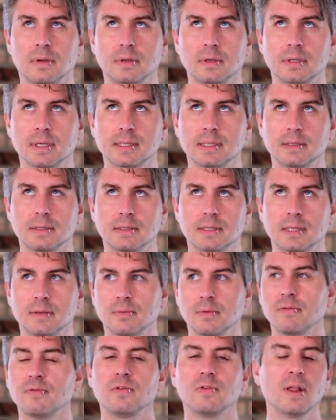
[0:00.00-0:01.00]
doesn't
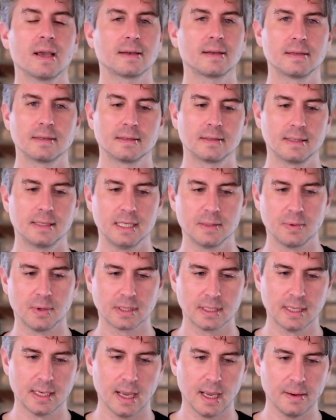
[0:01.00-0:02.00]
reflect Teespring
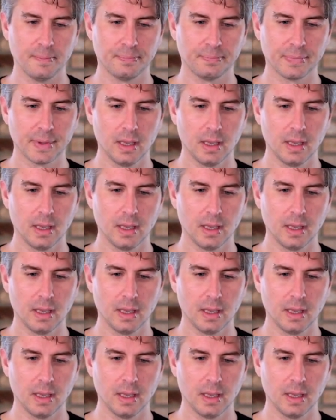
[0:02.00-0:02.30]
today.